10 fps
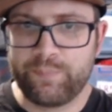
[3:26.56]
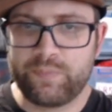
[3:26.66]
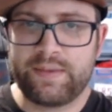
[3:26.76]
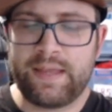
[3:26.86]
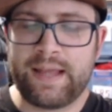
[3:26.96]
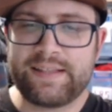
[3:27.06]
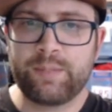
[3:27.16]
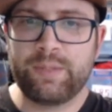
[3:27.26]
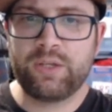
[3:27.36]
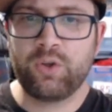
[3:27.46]
That's
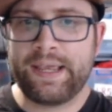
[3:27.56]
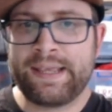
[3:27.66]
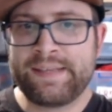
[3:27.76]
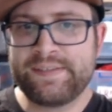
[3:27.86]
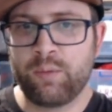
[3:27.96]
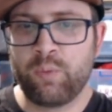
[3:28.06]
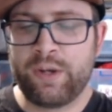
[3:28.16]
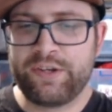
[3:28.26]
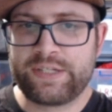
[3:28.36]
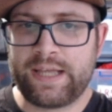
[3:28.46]
going to be a lot easier
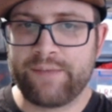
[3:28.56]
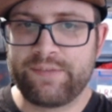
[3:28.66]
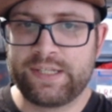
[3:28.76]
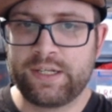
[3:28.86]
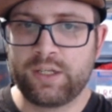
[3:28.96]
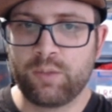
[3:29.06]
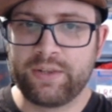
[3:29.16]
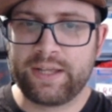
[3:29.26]
when you just have a single one,